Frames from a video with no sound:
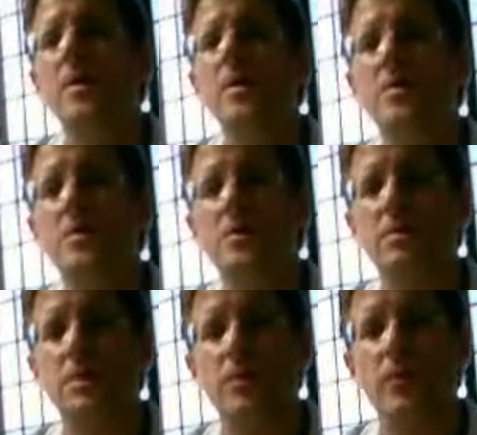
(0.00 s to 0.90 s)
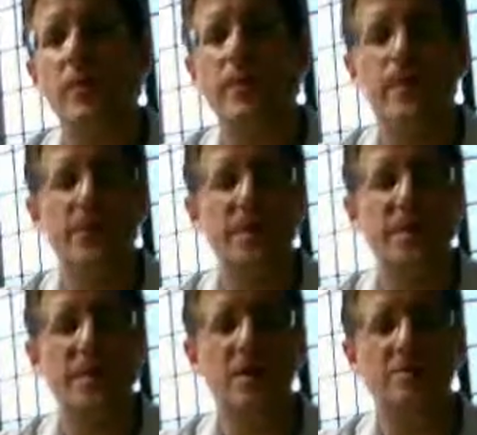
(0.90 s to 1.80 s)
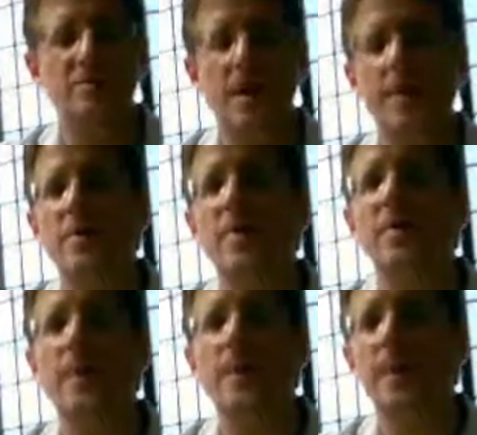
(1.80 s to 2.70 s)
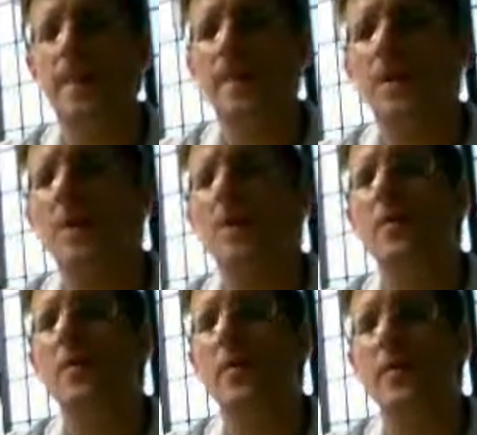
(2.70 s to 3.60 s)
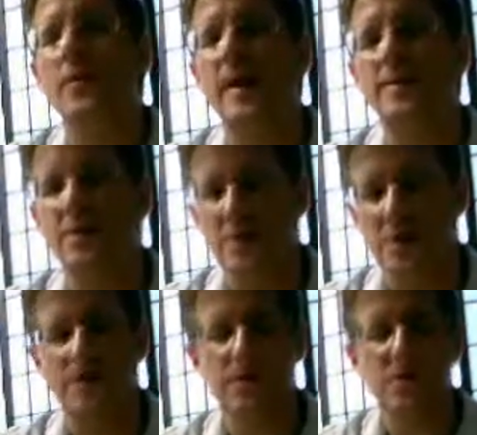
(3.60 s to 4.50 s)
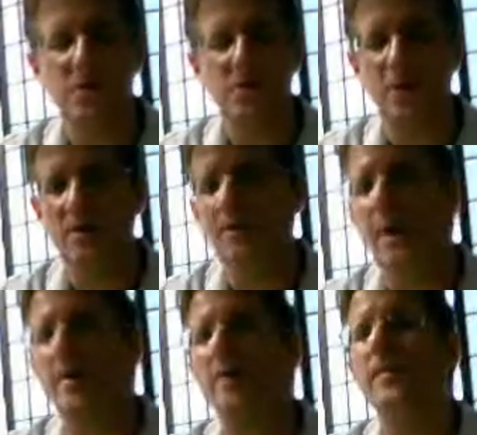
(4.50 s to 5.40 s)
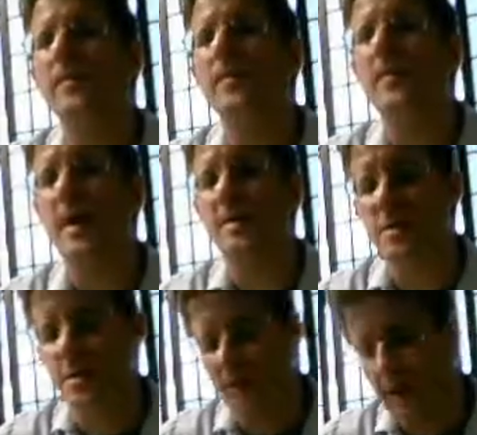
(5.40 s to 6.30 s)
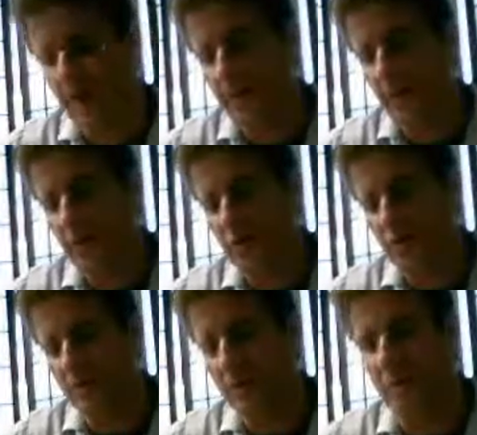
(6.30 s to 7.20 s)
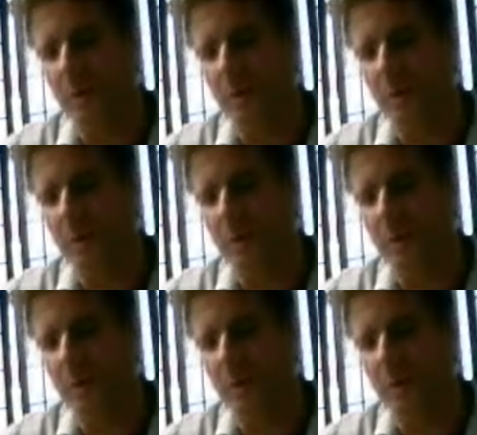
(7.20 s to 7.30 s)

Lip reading: 2, 3, 4 for B minor, 4, 5, 6 for C sharp minor, 9, 10, 11 for F sharp minor.